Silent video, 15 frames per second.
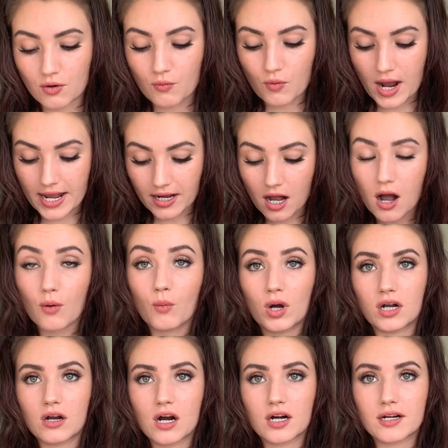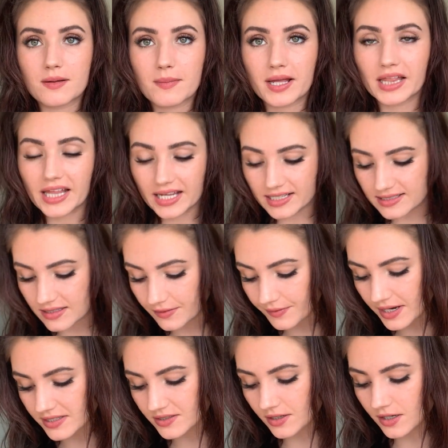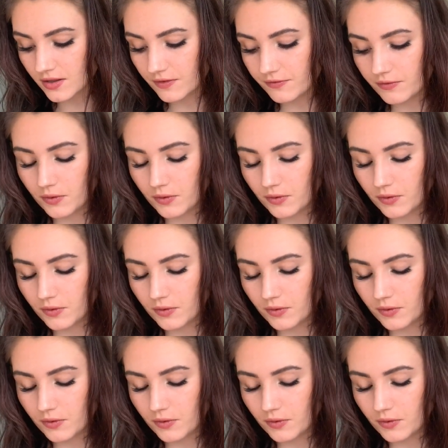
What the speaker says: I caught one card in my legs, the rest are on the